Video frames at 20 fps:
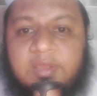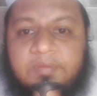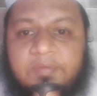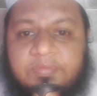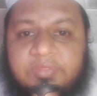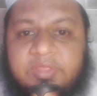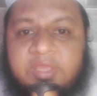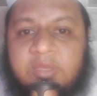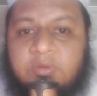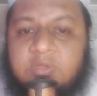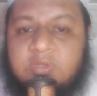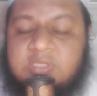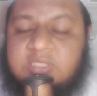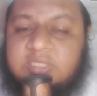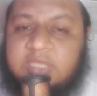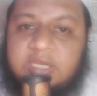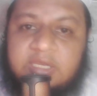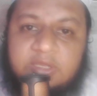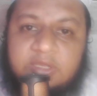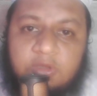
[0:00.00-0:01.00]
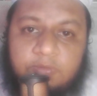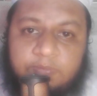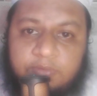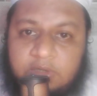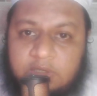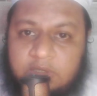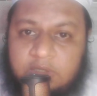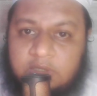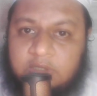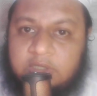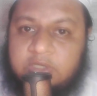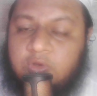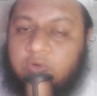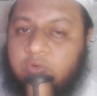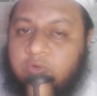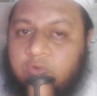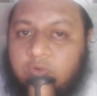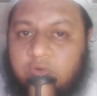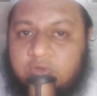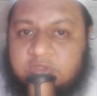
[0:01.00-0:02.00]
they will sell
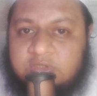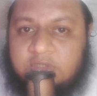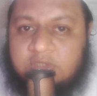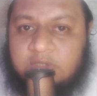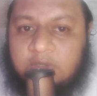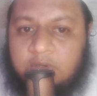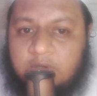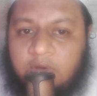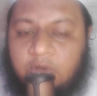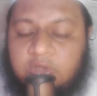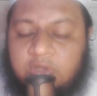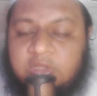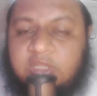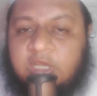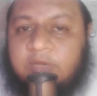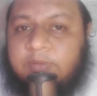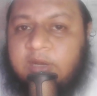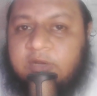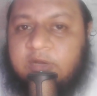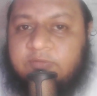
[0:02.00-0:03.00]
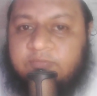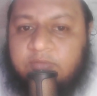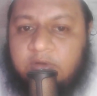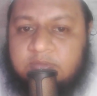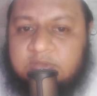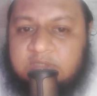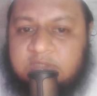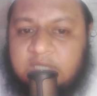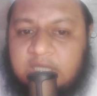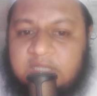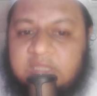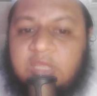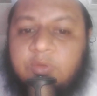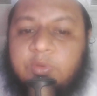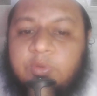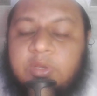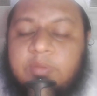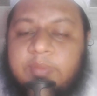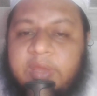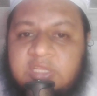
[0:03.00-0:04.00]
your course on their platforms, and they
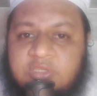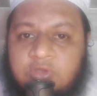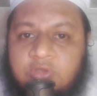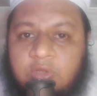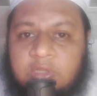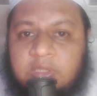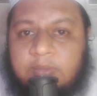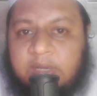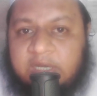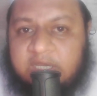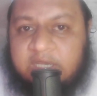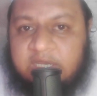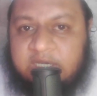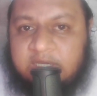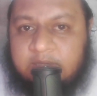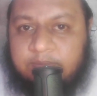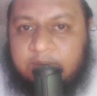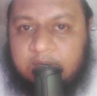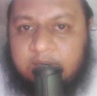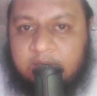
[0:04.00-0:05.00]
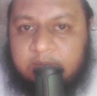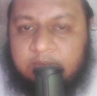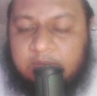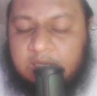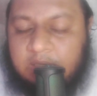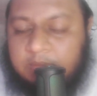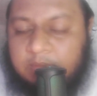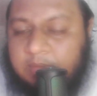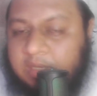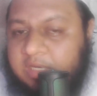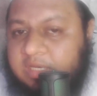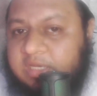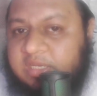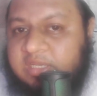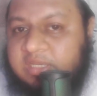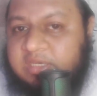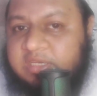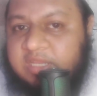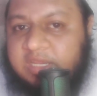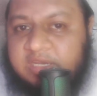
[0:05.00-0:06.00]
will manage all the
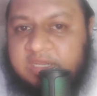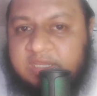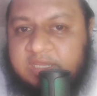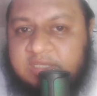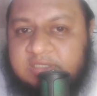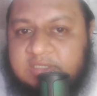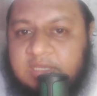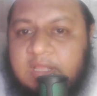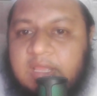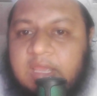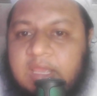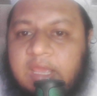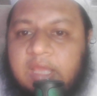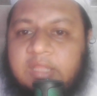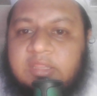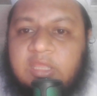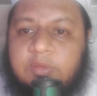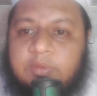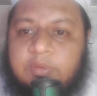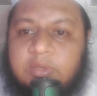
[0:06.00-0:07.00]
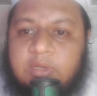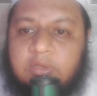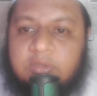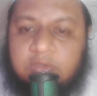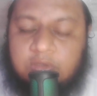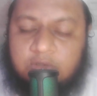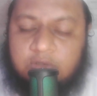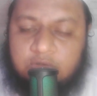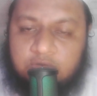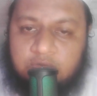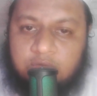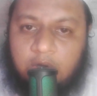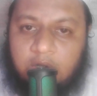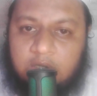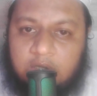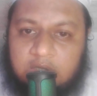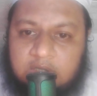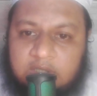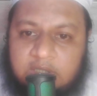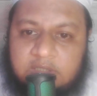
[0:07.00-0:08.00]
marketing techniques, and they will do
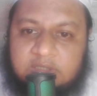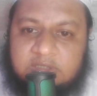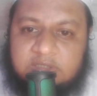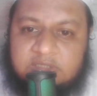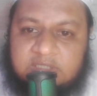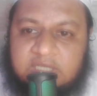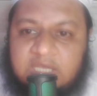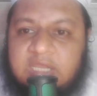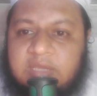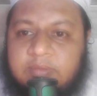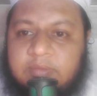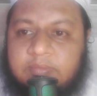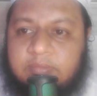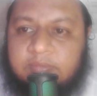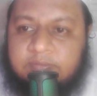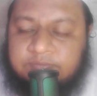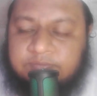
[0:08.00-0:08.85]
all the selling